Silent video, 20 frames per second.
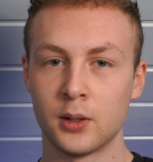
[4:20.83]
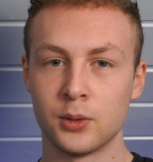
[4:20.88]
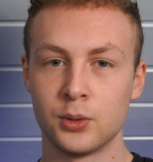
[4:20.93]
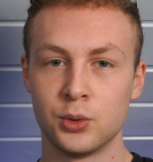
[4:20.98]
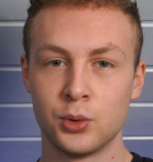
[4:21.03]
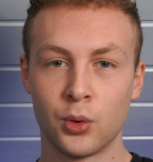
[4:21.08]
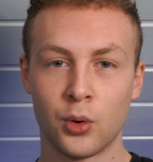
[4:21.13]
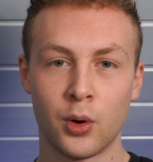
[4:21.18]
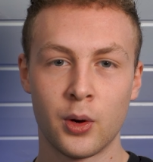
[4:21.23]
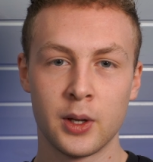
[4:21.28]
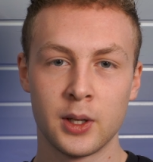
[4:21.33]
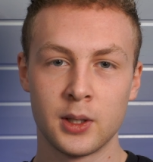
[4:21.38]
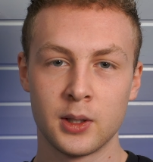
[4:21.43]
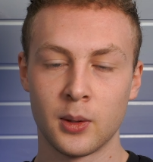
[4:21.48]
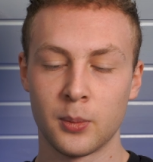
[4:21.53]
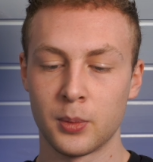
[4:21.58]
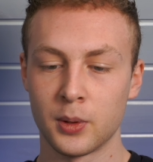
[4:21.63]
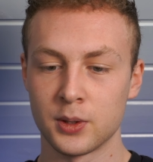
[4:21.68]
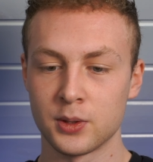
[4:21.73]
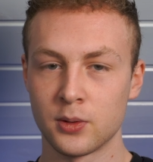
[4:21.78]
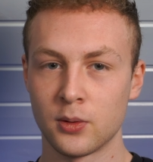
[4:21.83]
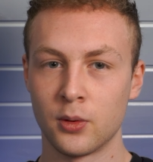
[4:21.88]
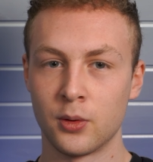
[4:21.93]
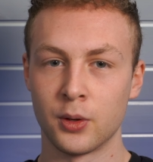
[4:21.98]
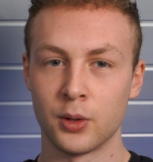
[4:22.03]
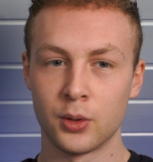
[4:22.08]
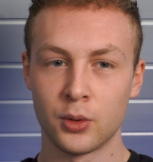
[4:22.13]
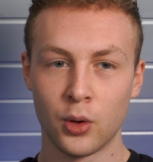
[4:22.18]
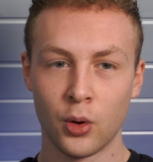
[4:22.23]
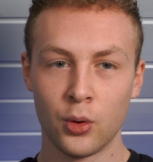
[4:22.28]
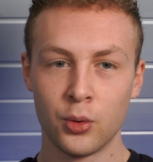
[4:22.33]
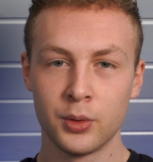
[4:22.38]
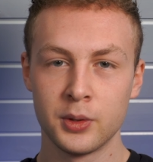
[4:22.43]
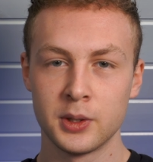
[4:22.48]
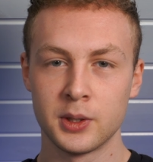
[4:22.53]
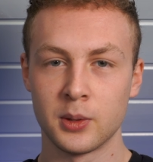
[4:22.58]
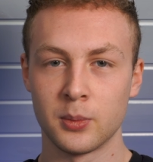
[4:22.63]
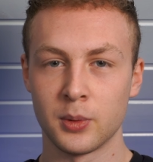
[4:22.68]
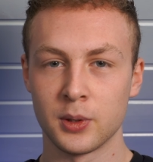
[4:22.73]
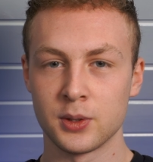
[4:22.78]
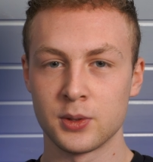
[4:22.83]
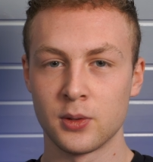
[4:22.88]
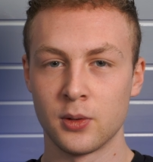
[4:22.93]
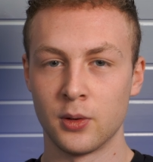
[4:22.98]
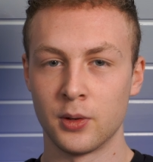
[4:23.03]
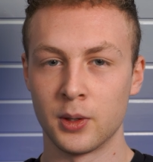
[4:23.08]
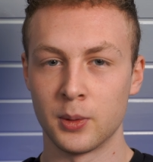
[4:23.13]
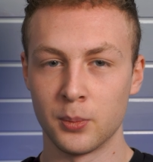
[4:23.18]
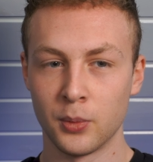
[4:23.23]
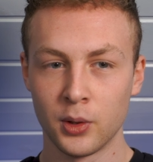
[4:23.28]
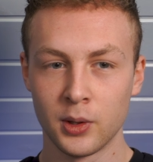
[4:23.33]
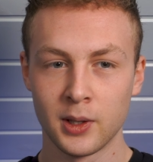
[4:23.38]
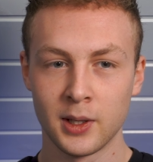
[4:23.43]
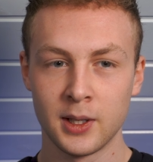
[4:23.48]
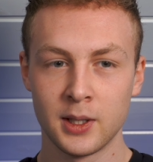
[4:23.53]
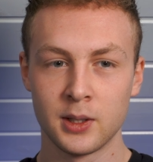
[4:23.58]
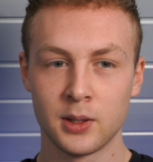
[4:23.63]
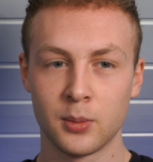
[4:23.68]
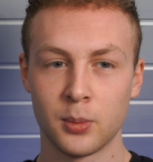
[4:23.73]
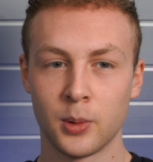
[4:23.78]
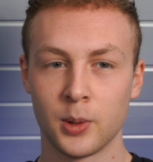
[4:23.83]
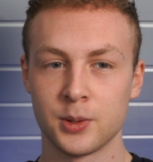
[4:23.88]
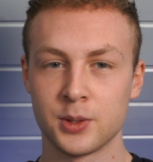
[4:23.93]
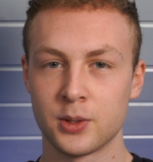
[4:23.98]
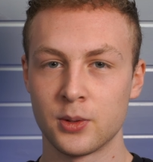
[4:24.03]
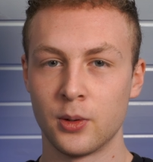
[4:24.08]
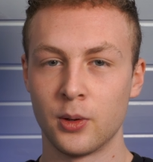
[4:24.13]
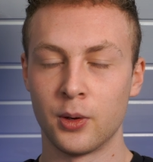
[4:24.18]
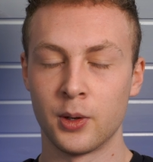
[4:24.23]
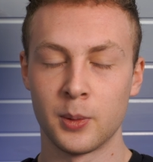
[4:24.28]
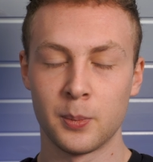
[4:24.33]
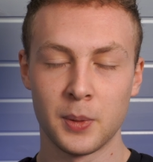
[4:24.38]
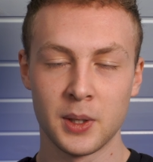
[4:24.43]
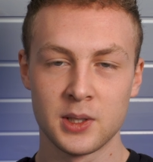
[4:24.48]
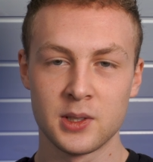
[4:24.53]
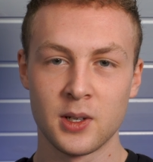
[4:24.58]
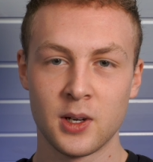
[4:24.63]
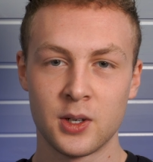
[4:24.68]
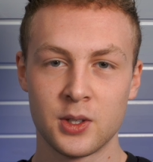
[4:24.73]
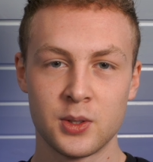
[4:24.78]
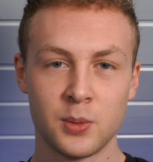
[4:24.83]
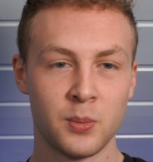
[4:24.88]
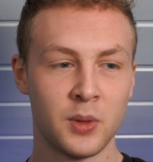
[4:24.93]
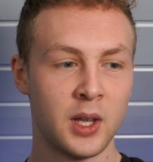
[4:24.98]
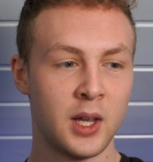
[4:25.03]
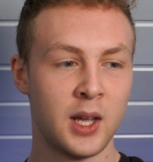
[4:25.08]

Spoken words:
drawing, it applies to learning code, it applies to learning modeling, it applies to learning pixel art.